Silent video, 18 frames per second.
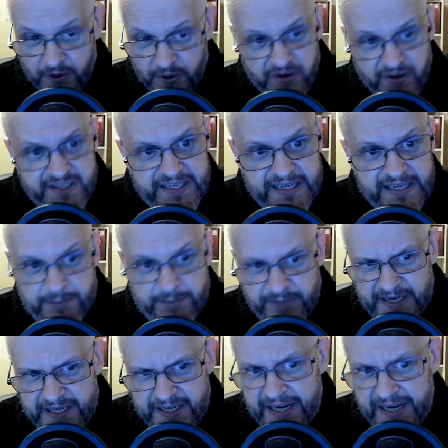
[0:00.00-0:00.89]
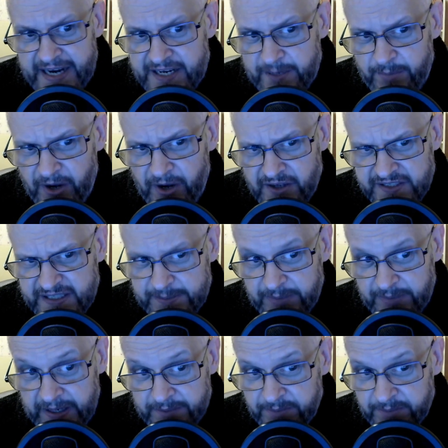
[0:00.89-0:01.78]
Or is it going to be Nikita
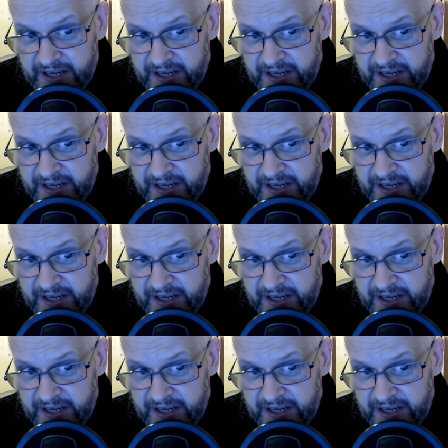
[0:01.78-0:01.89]
Mazepin?